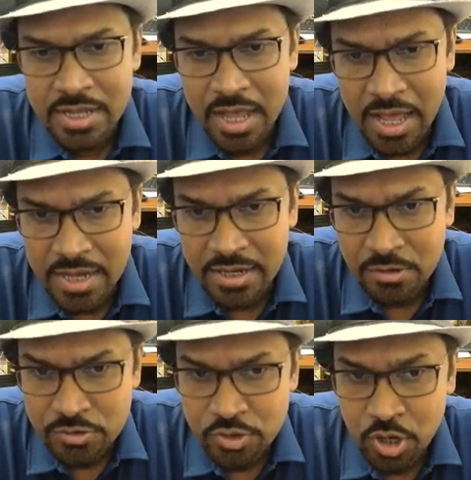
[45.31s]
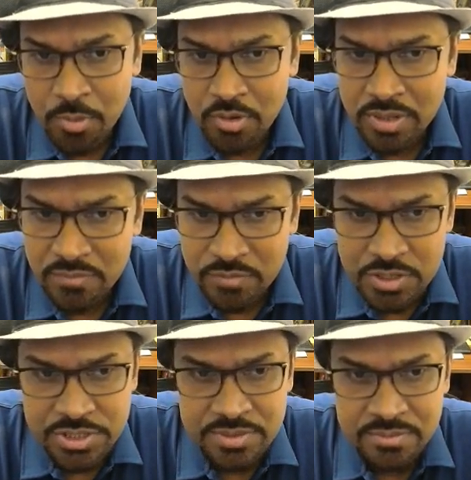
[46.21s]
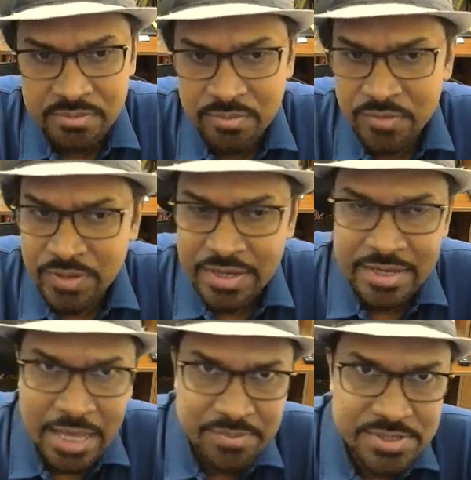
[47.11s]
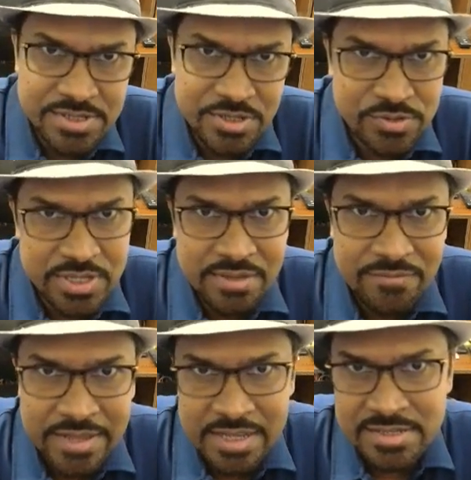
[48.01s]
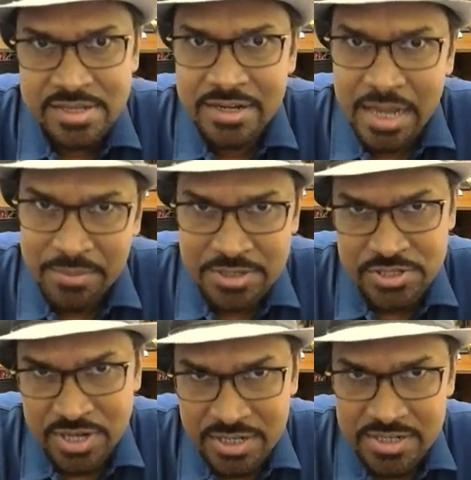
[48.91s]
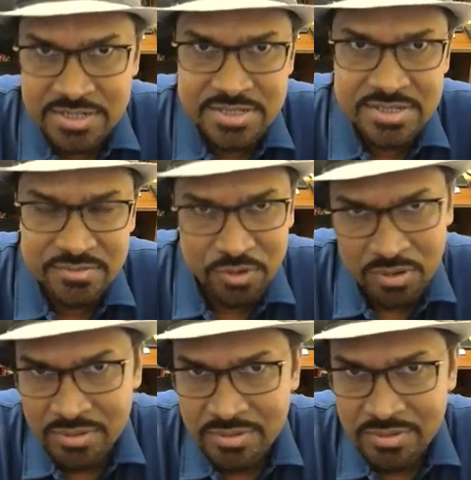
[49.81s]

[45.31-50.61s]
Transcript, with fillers: And I'll also talk about conversion between types using various type constructors for the